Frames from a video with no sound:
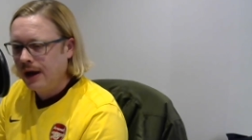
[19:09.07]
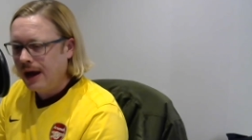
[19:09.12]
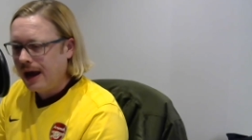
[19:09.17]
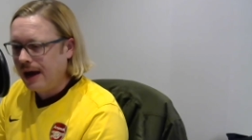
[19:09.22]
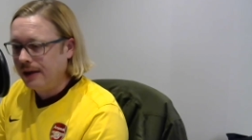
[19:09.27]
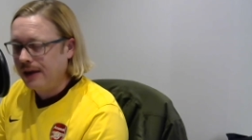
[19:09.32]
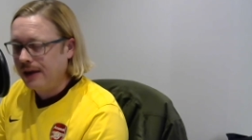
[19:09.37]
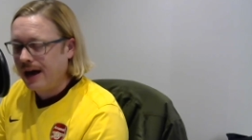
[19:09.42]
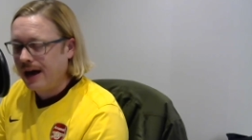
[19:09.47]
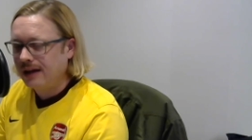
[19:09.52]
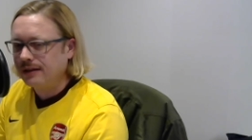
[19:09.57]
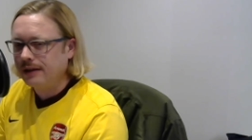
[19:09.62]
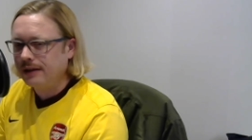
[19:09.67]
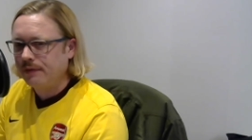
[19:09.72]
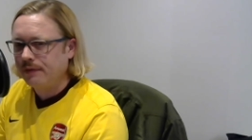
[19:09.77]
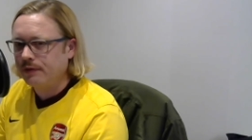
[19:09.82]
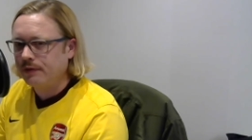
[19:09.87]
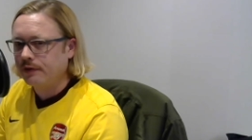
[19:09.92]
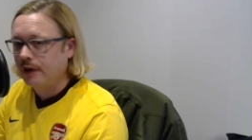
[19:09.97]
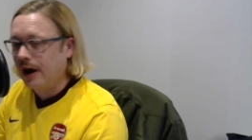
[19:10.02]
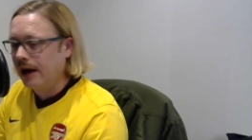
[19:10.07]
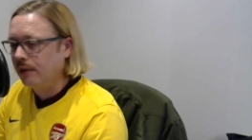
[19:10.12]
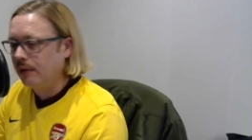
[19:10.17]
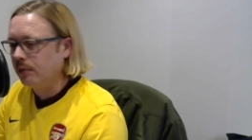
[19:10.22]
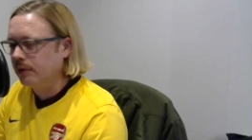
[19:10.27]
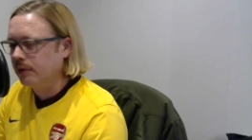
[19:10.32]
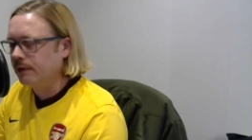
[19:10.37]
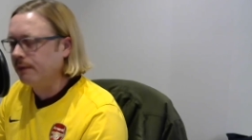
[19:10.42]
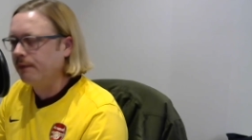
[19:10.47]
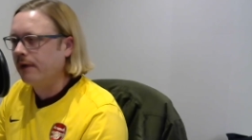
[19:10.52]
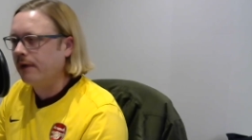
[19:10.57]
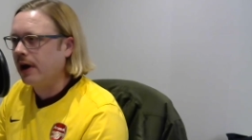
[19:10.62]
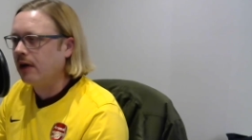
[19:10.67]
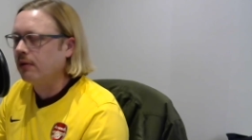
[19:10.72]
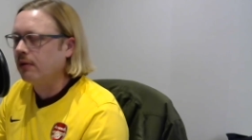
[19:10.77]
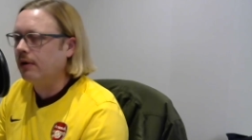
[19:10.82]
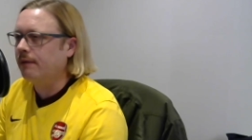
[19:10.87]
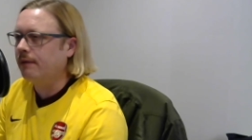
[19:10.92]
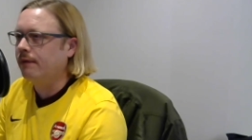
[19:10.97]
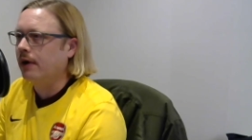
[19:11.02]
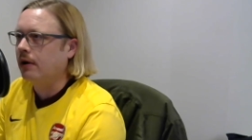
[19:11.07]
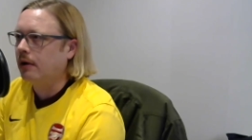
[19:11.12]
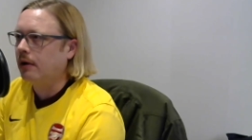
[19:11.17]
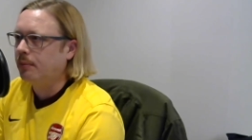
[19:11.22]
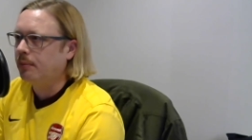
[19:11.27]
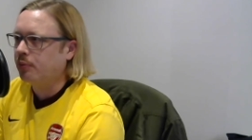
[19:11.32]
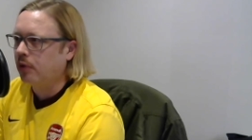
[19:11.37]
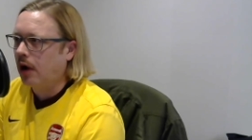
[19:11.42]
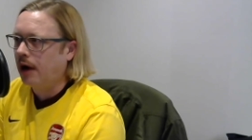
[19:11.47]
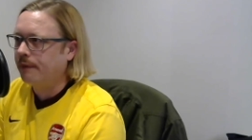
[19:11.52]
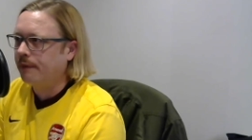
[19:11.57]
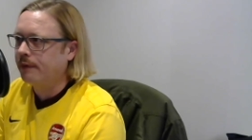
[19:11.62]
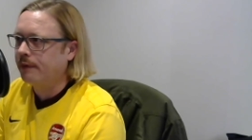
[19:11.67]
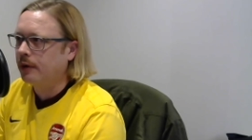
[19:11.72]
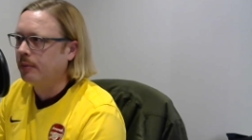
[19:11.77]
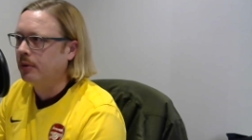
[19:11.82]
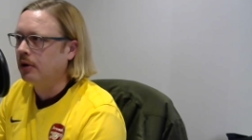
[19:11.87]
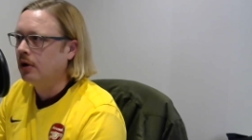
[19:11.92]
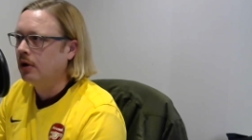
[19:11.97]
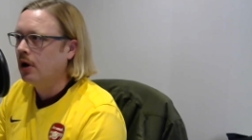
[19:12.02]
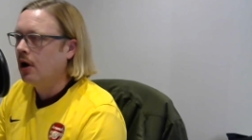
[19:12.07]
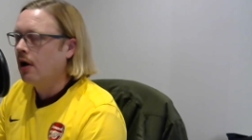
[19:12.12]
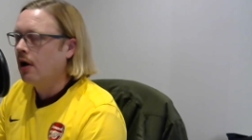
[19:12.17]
And that left side was very, very profitable